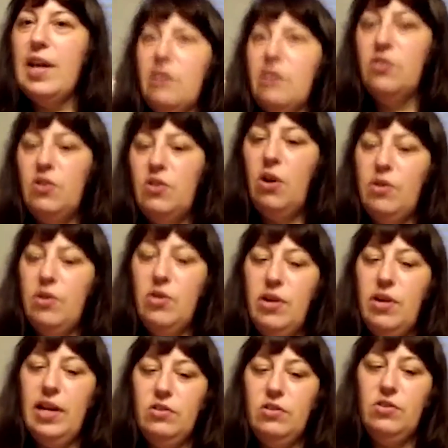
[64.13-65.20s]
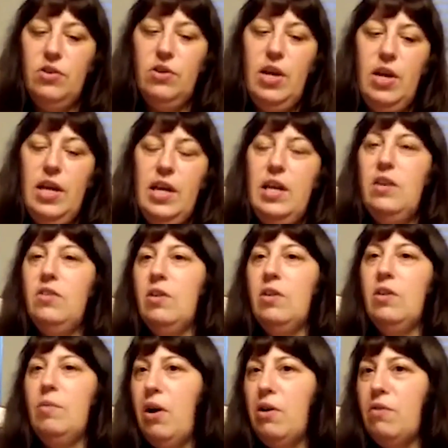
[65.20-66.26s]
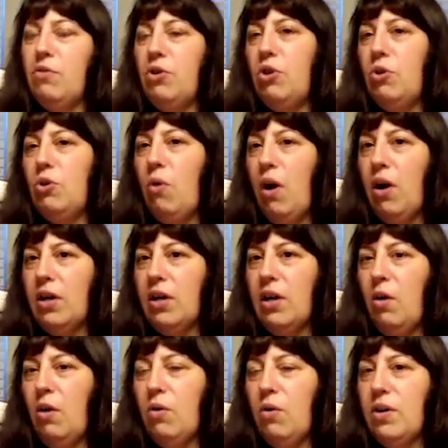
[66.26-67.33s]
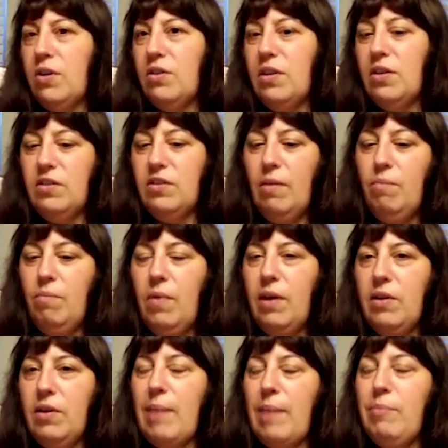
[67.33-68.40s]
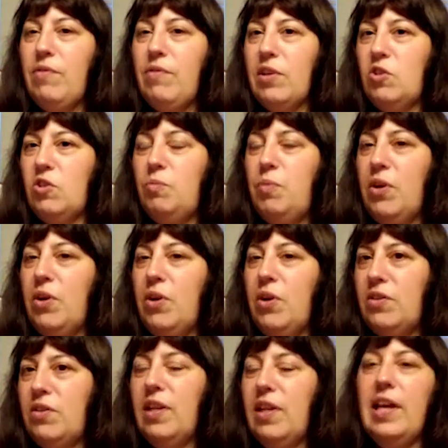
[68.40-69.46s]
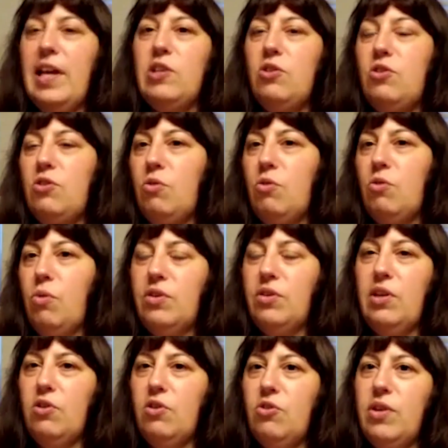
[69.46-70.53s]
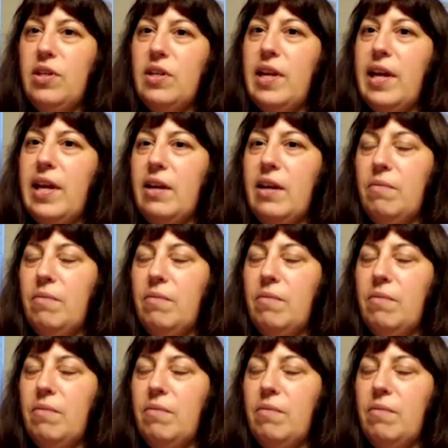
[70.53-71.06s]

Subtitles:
us know in your answer, is it a part of who you are, or is it some type of experience that led you to the work that you're doing today?